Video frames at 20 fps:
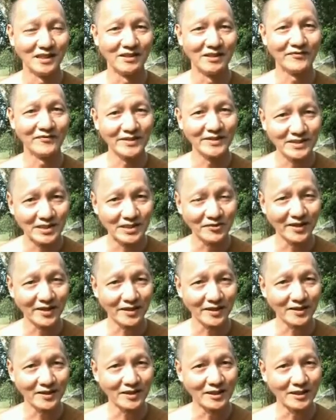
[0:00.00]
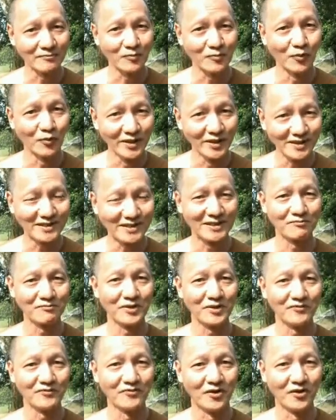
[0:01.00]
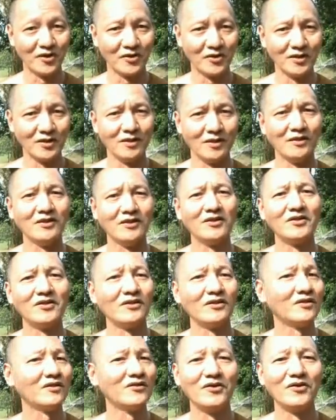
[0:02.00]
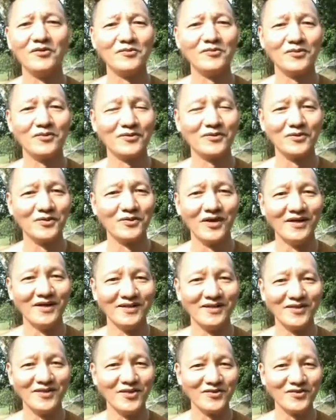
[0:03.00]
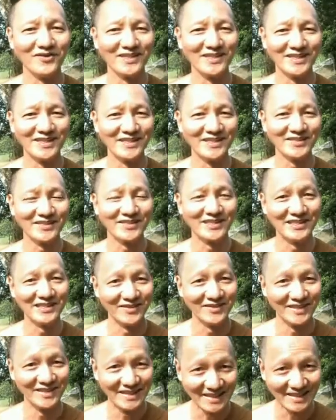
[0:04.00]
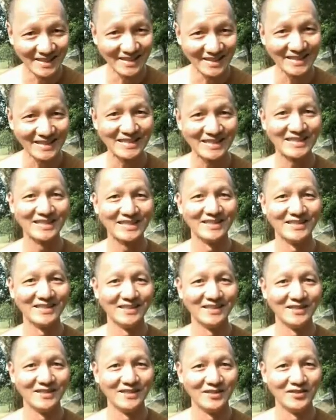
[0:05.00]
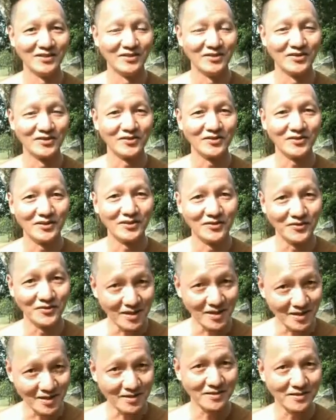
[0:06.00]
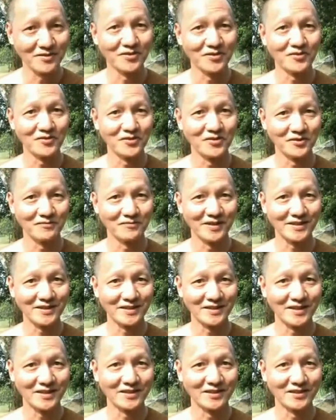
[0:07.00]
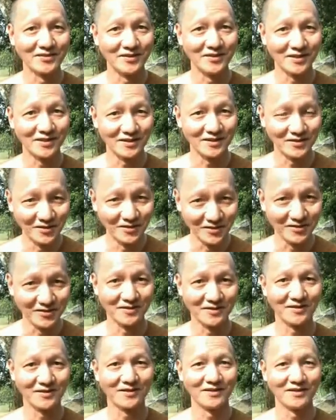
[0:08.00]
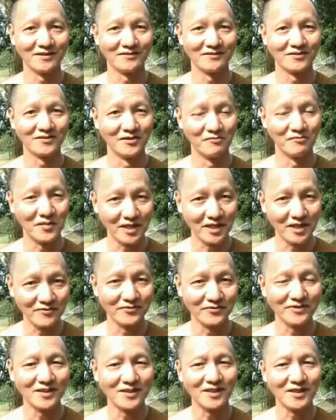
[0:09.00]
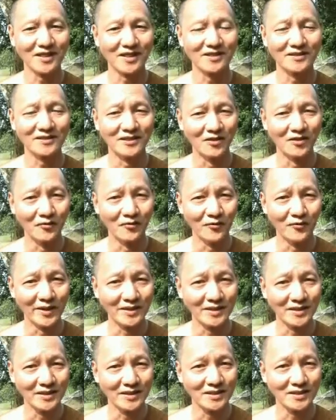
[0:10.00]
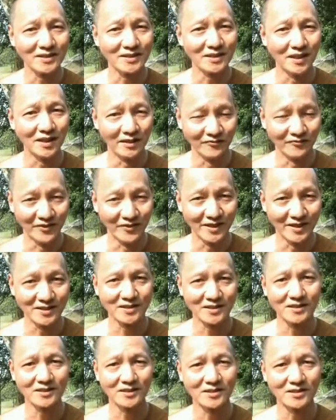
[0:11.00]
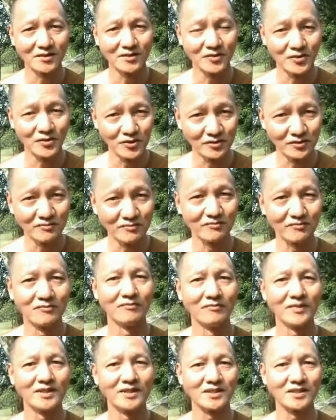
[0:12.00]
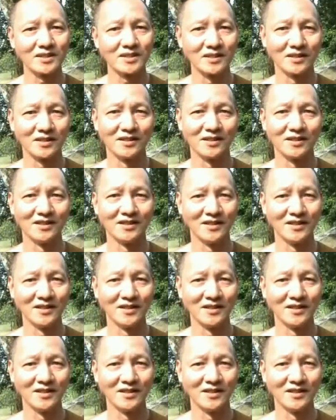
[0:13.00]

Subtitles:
If you still hate him worse than before, no reduce, even increase. So you are your good master, you are your mindfulness and your awareness is your good master.